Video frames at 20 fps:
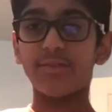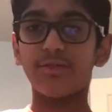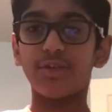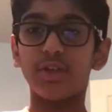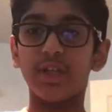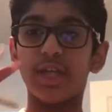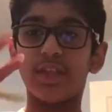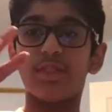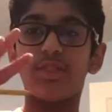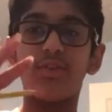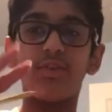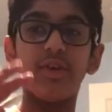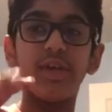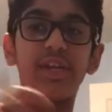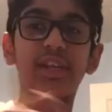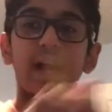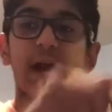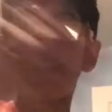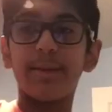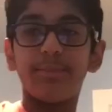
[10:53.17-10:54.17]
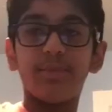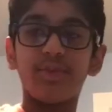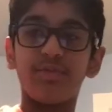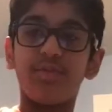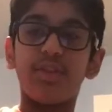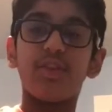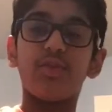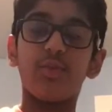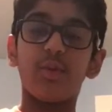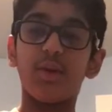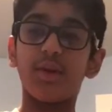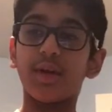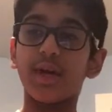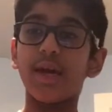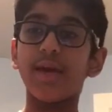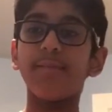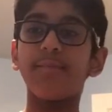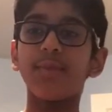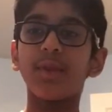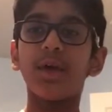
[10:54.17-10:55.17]
like 3 times of this one,
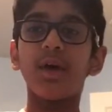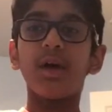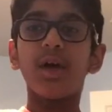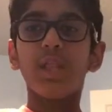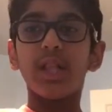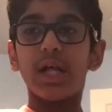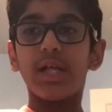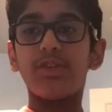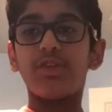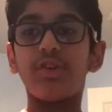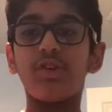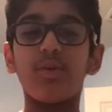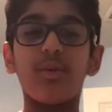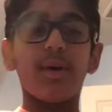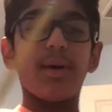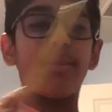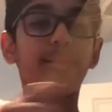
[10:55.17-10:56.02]
okay? Let's do it.